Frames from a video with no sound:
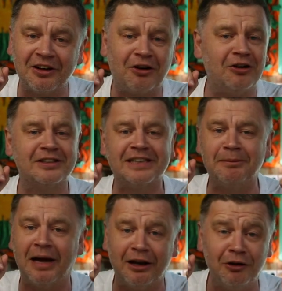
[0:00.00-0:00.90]

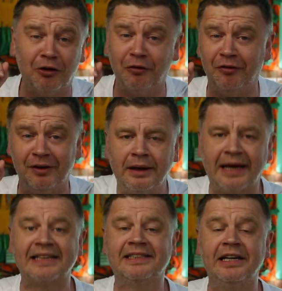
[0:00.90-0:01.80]
concept I love. And
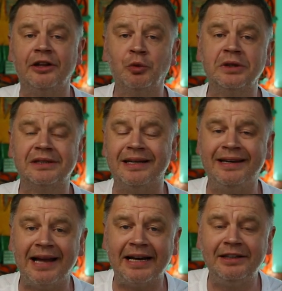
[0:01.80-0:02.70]
like I say, there was
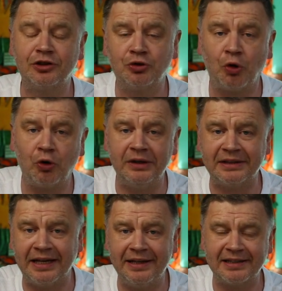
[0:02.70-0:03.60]
9
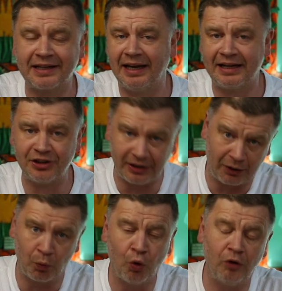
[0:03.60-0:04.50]
stories in this collection,
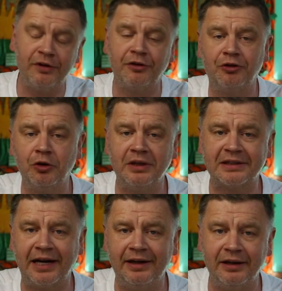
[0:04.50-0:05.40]
like woven through
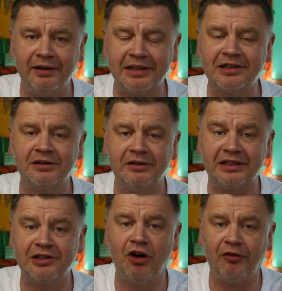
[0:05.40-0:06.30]
this kind of,
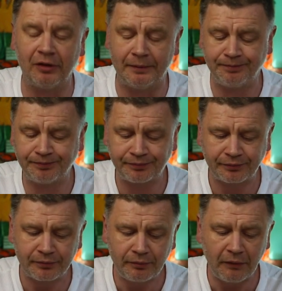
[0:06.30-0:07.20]
this novel.
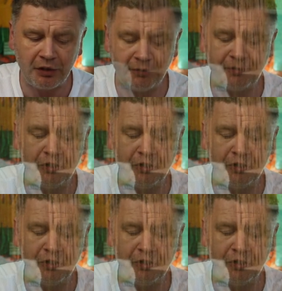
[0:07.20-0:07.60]
The